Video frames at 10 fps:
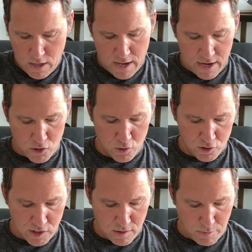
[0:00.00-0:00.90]
and you'll
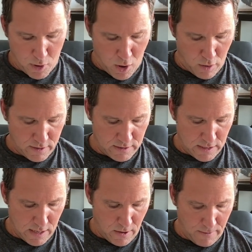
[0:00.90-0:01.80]
see the ball is
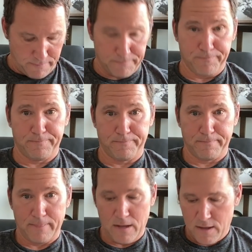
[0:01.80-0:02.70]
here.
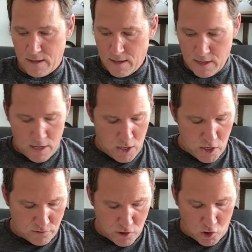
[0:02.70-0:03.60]

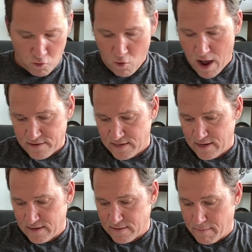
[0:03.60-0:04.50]
He's going to cross
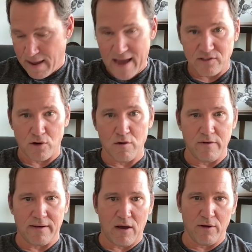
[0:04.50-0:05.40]
it to Max
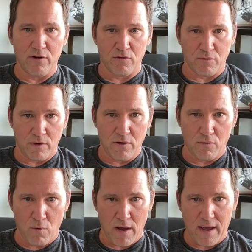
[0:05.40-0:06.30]
Irving. Now here's
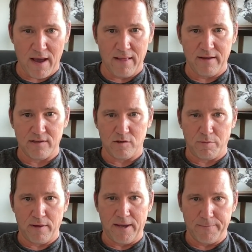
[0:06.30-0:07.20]
why I highlight this
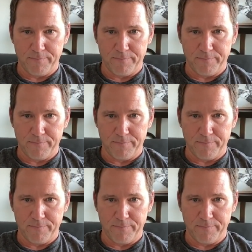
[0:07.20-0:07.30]
play.